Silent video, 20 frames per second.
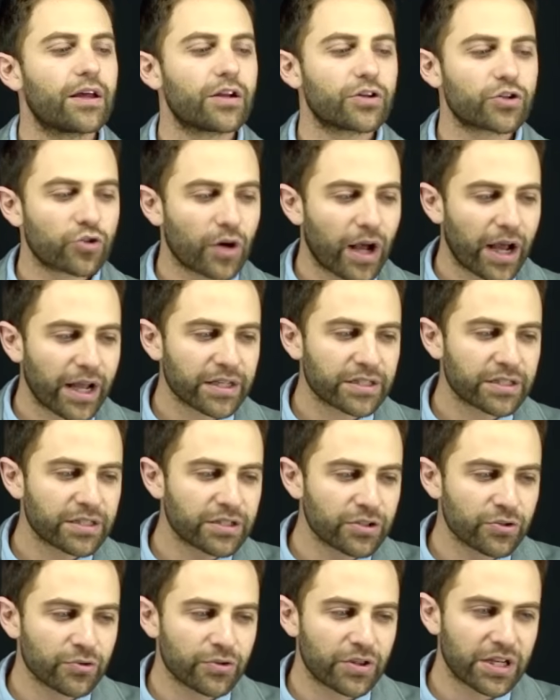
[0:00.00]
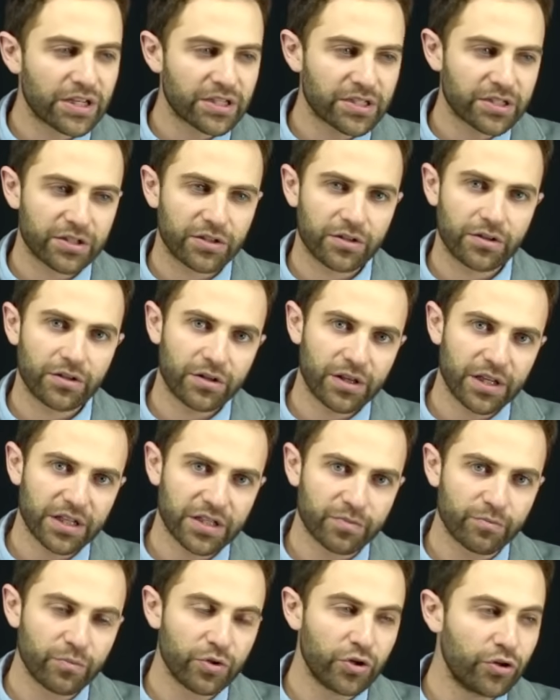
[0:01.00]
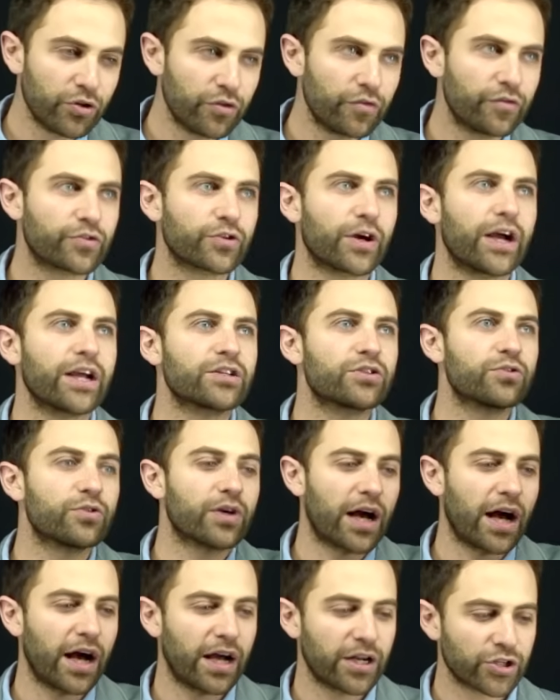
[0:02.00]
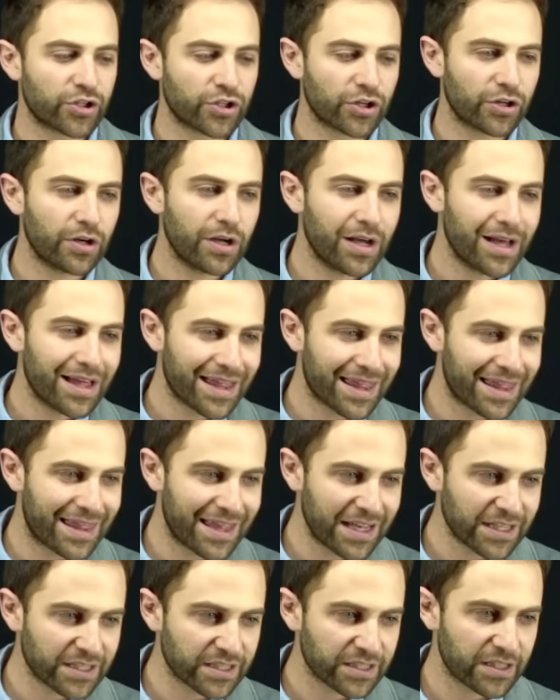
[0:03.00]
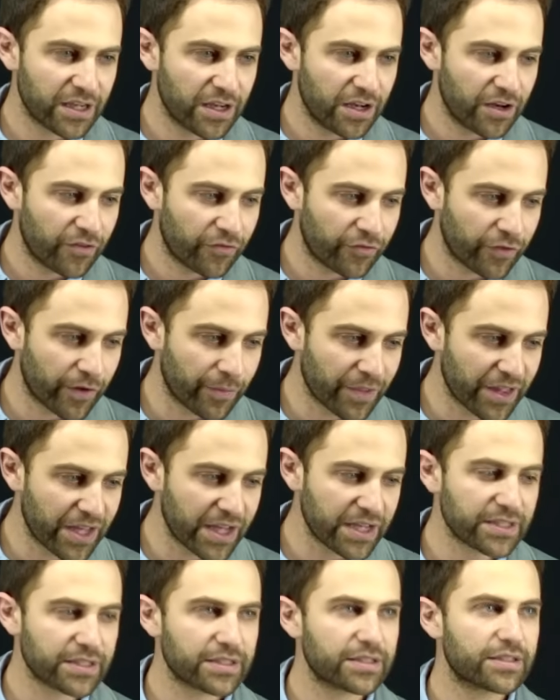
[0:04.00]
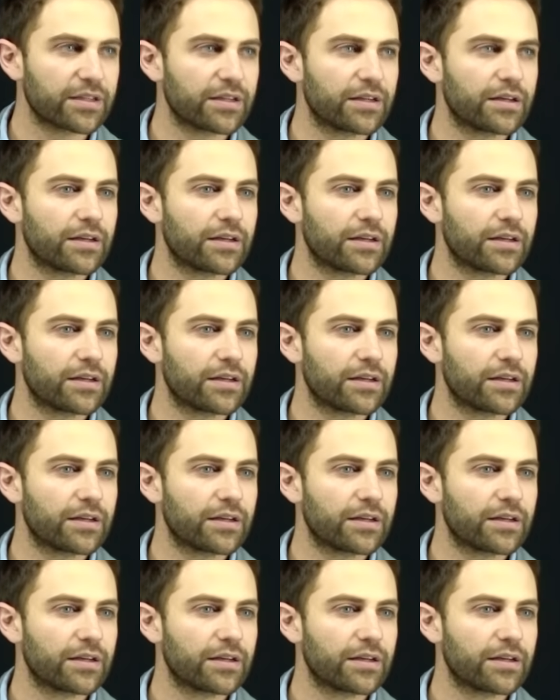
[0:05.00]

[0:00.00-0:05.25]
Trying to do this, this move, trying to conjure this from this